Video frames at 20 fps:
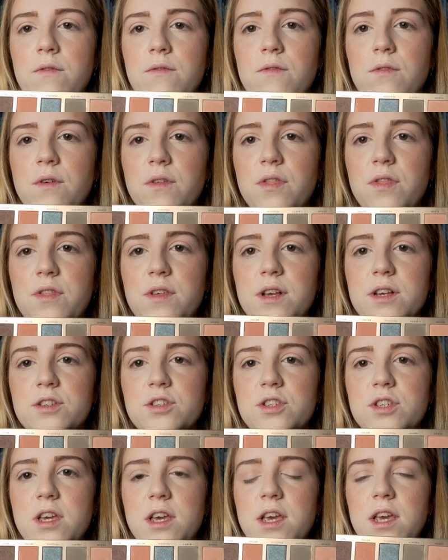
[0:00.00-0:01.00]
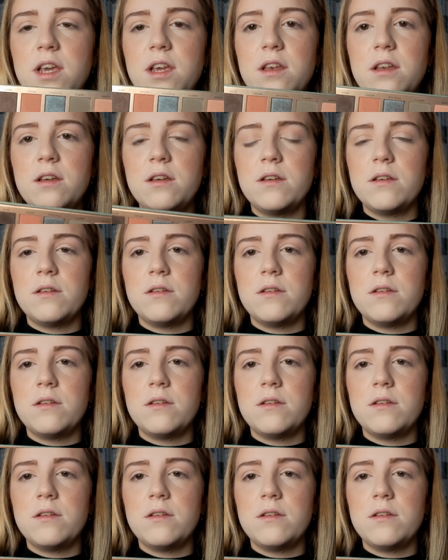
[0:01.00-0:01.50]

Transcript: for this shade?